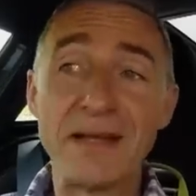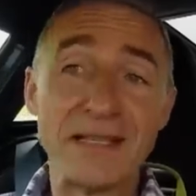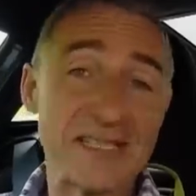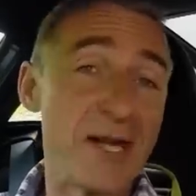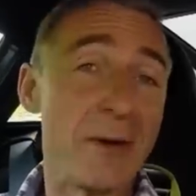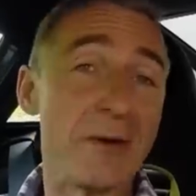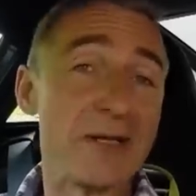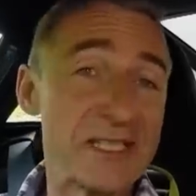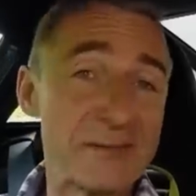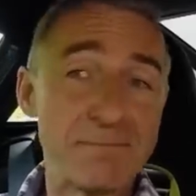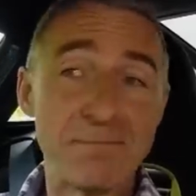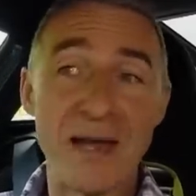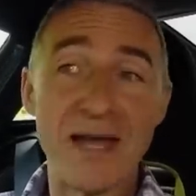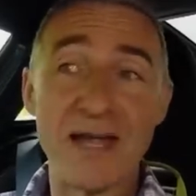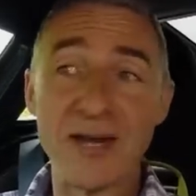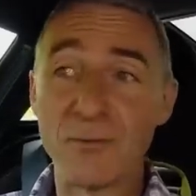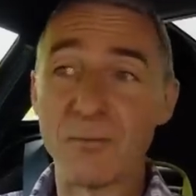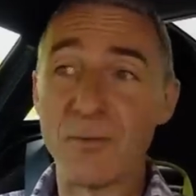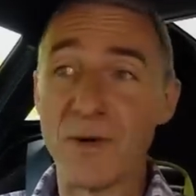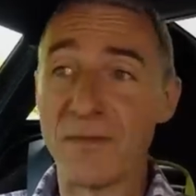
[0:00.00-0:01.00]
So it's
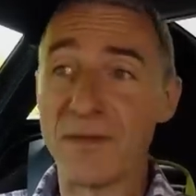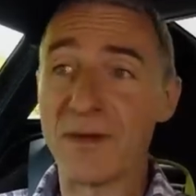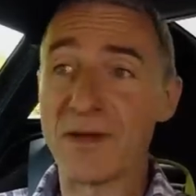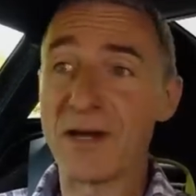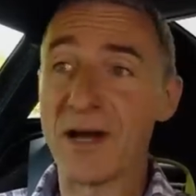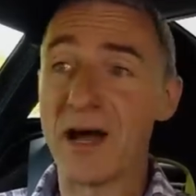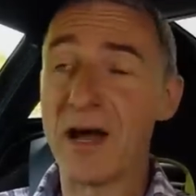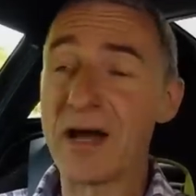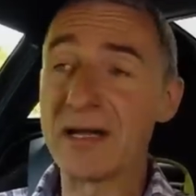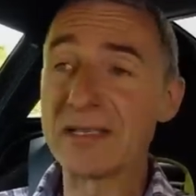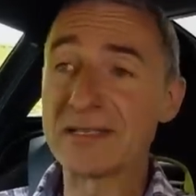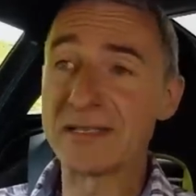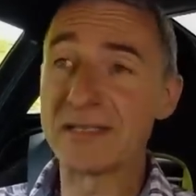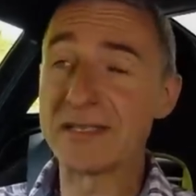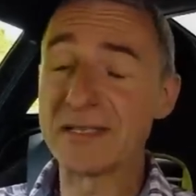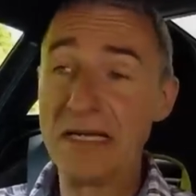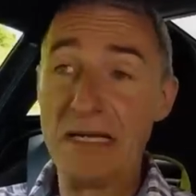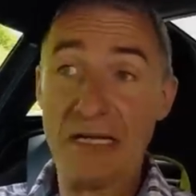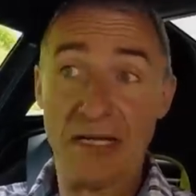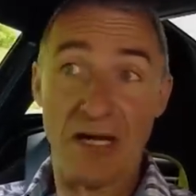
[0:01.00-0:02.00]
been with the cars
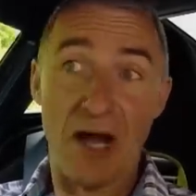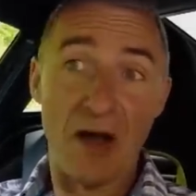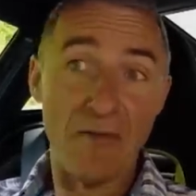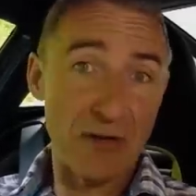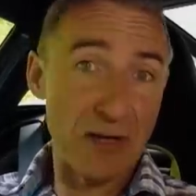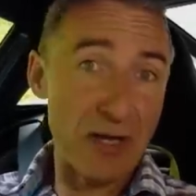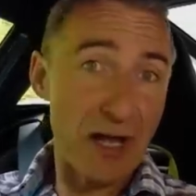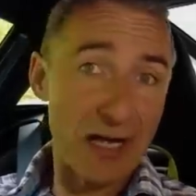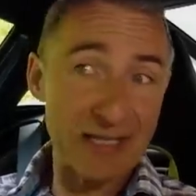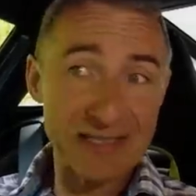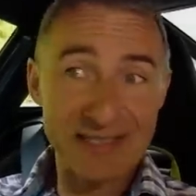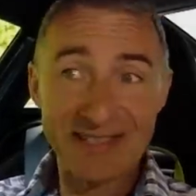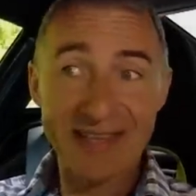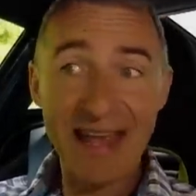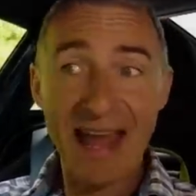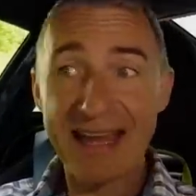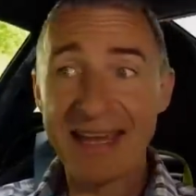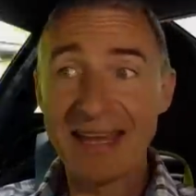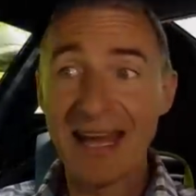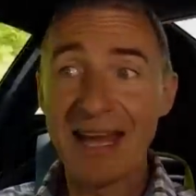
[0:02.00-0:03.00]
that over the last
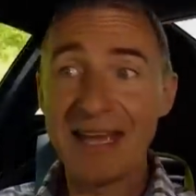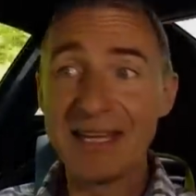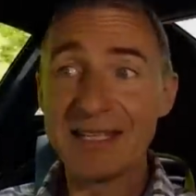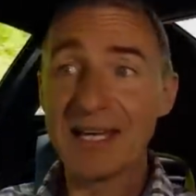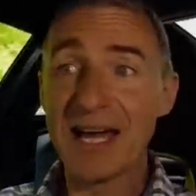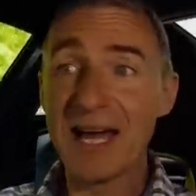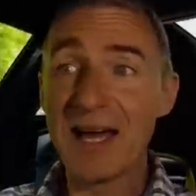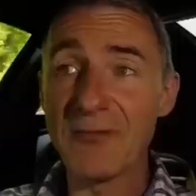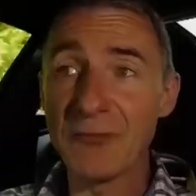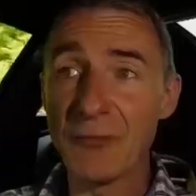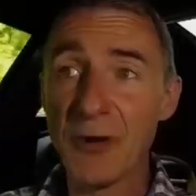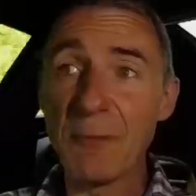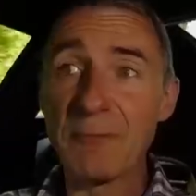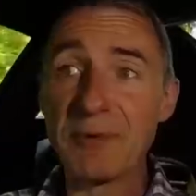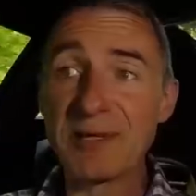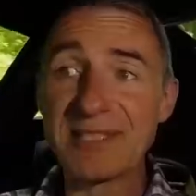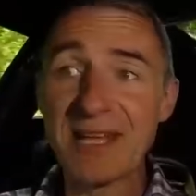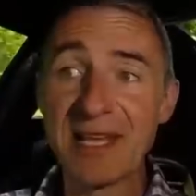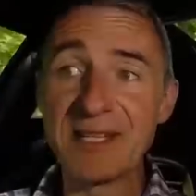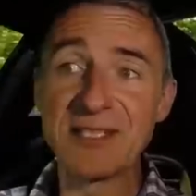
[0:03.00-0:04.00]
decade have
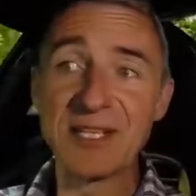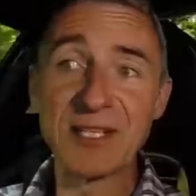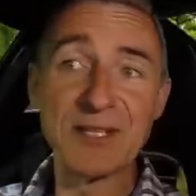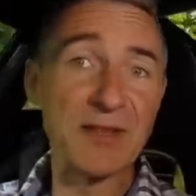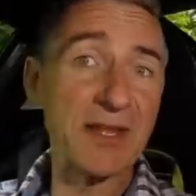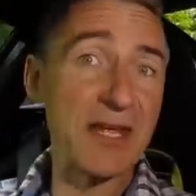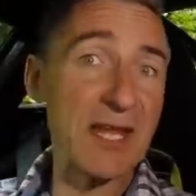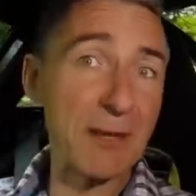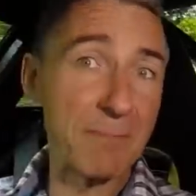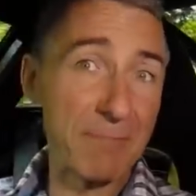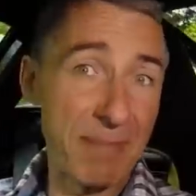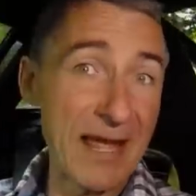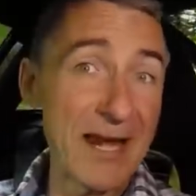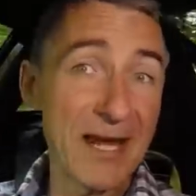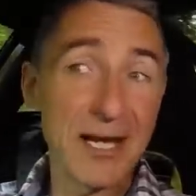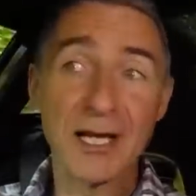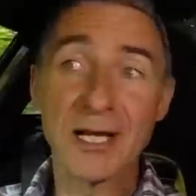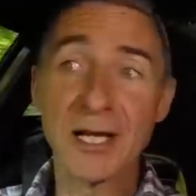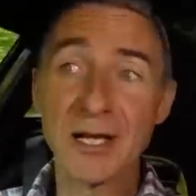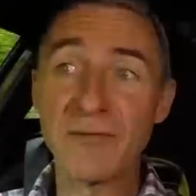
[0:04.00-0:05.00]
represented the
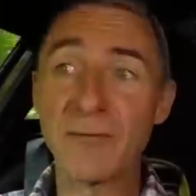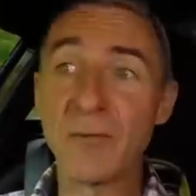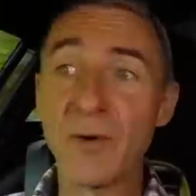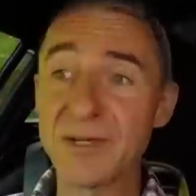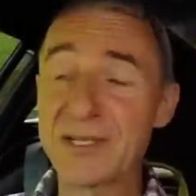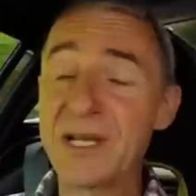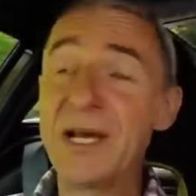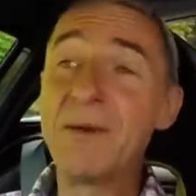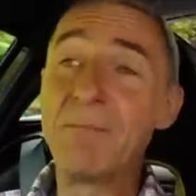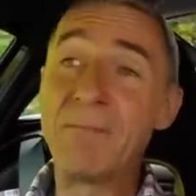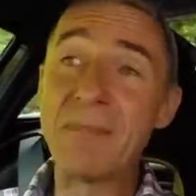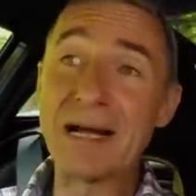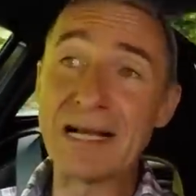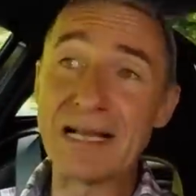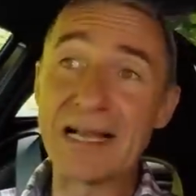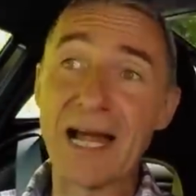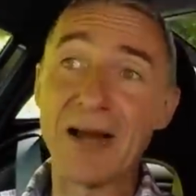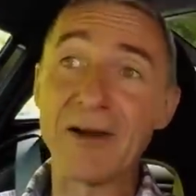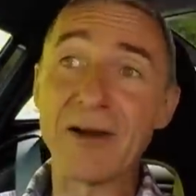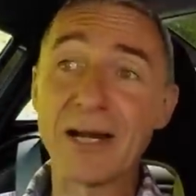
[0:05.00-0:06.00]
pinnacle of what
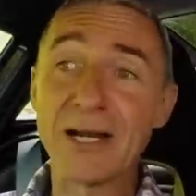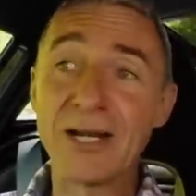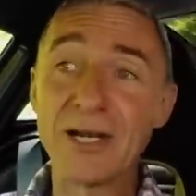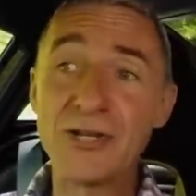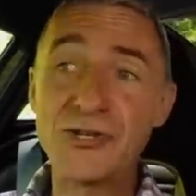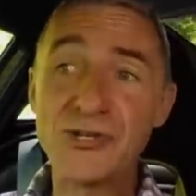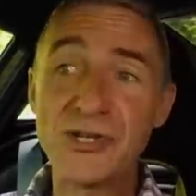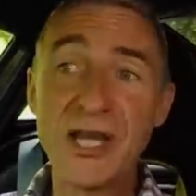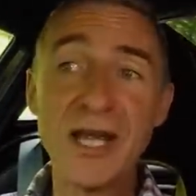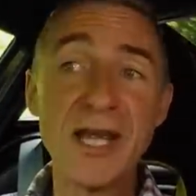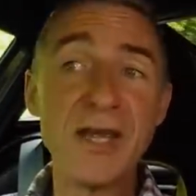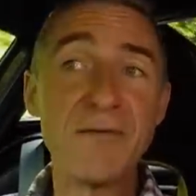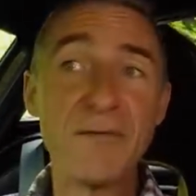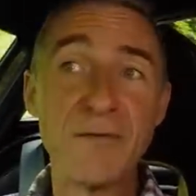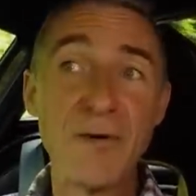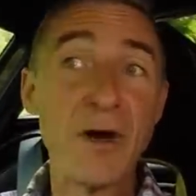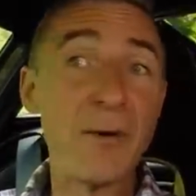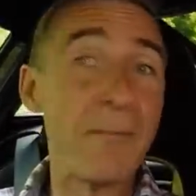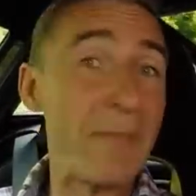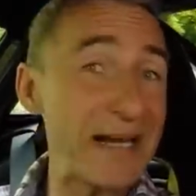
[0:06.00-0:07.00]
McLaren can achieve
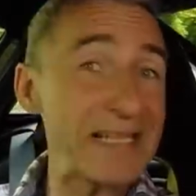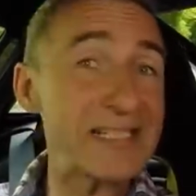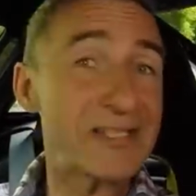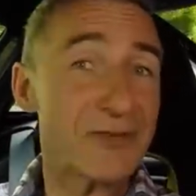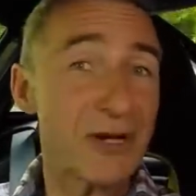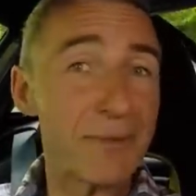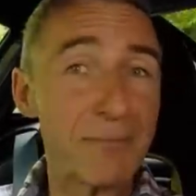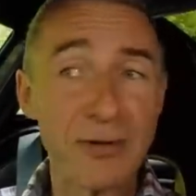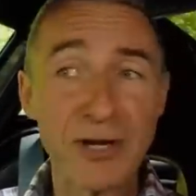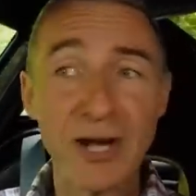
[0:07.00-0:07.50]
for mainstream